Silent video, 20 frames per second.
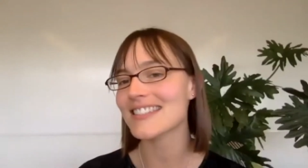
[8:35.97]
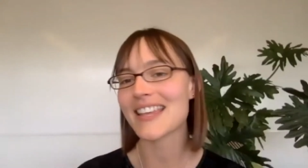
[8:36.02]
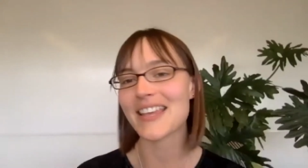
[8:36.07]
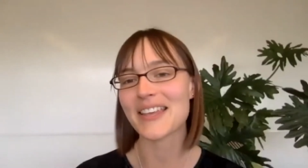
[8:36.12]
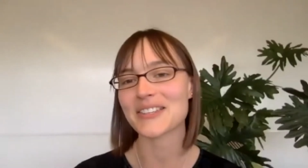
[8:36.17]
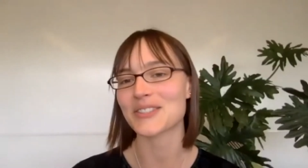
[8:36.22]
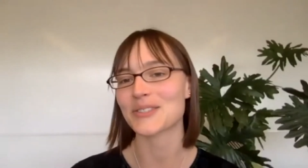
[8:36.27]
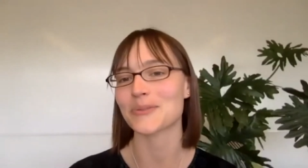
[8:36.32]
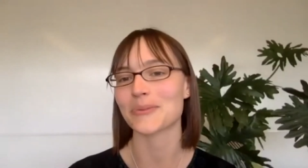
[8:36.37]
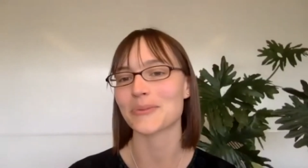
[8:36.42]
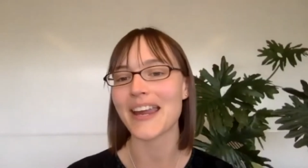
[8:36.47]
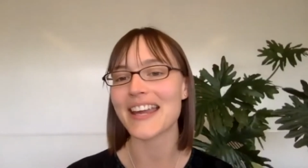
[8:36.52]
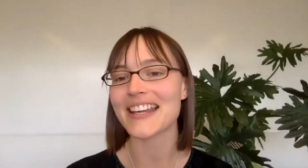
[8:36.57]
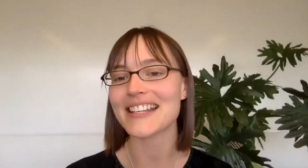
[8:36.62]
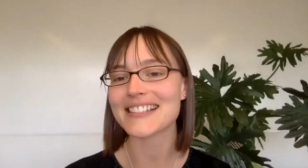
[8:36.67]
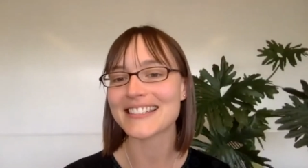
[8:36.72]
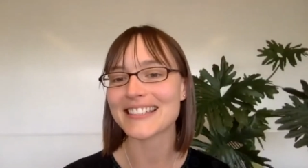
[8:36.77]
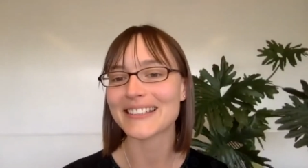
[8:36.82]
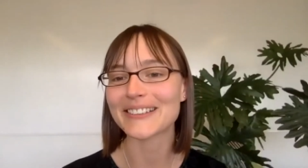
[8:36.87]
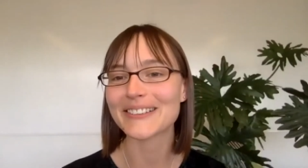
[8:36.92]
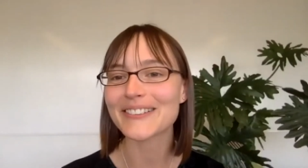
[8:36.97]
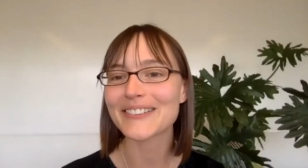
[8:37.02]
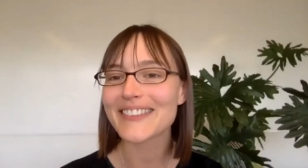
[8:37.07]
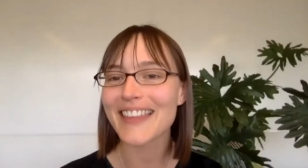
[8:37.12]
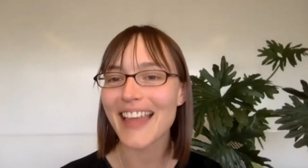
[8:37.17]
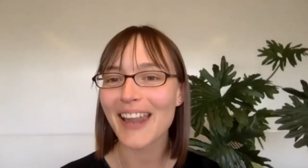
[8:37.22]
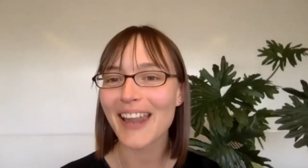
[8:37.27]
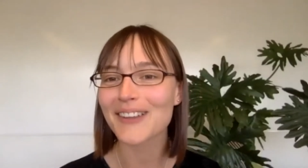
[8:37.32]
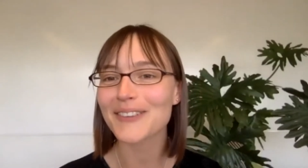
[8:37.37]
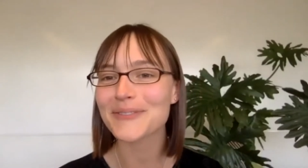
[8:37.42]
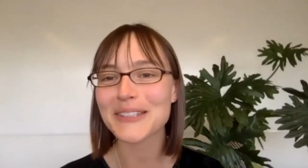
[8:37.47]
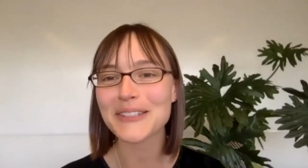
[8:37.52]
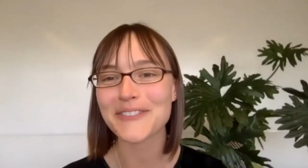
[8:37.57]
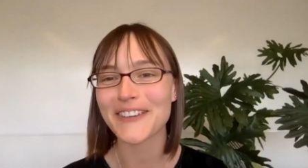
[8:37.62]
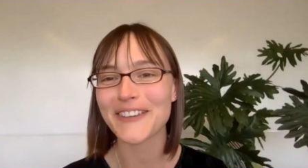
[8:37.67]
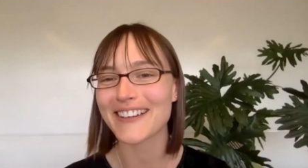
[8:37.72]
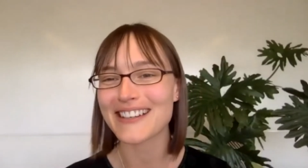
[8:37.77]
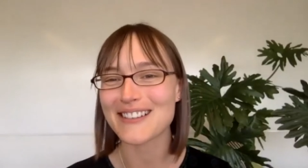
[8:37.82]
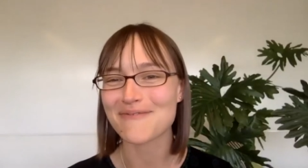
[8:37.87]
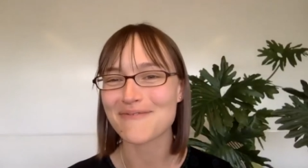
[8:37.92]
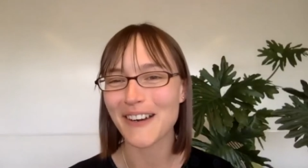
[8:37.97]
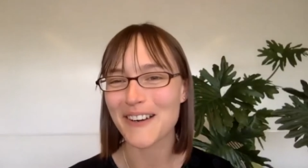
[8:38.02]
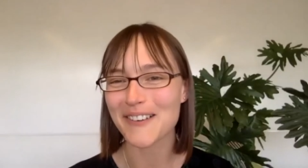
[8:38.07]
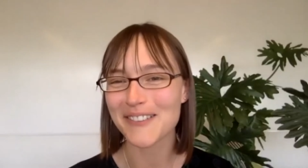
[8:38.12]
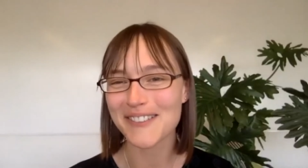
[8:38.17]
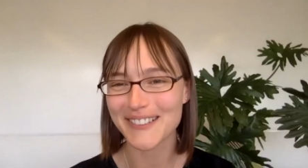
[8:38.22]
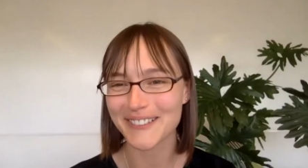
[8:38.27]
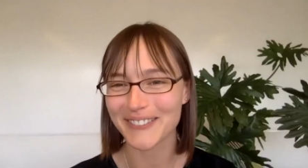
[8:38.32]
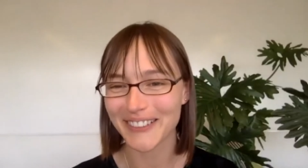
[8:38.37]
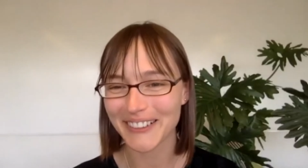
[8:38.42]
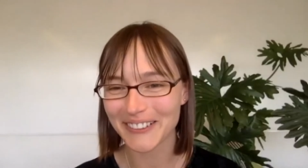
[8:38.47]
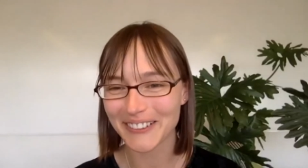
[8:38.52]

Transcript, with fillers: is great too. That'll be very approachable